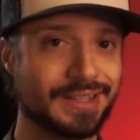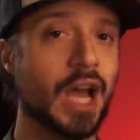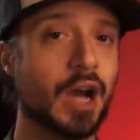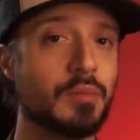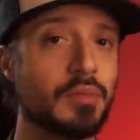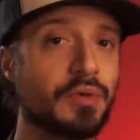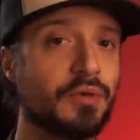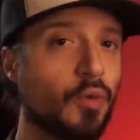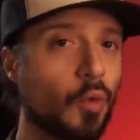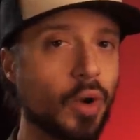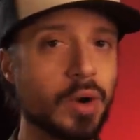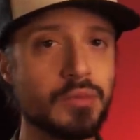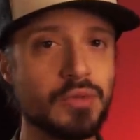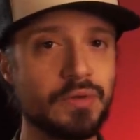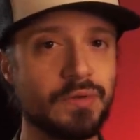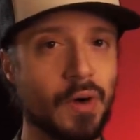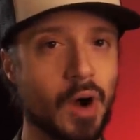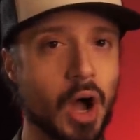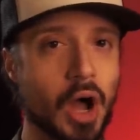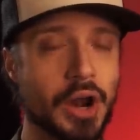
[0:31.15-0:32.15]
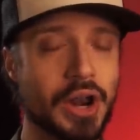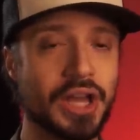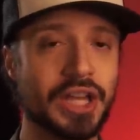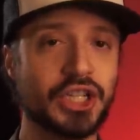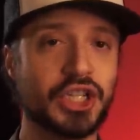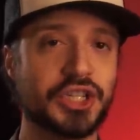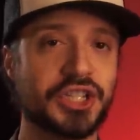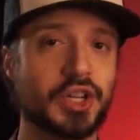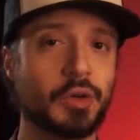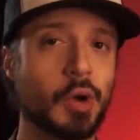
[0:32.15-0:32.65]
Now, before I move on,
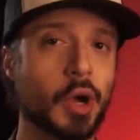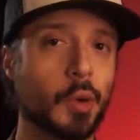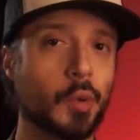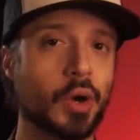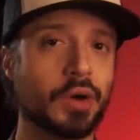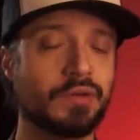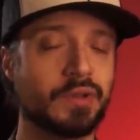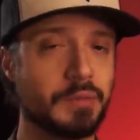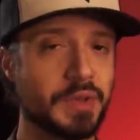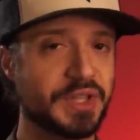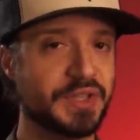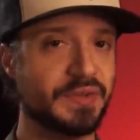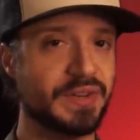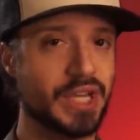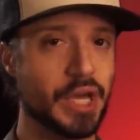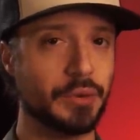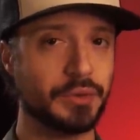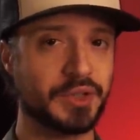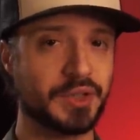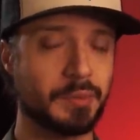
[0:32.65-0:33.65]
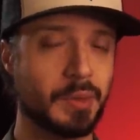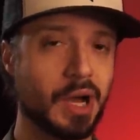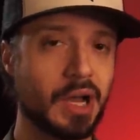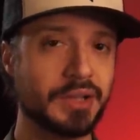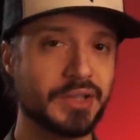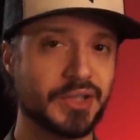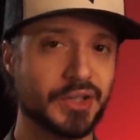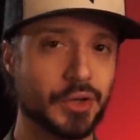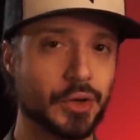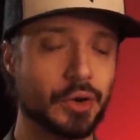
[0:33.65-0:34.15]
just a quick word from this video's
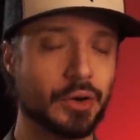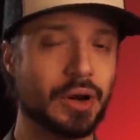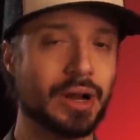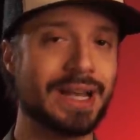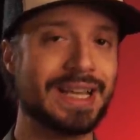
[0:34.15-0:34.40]
sponsor,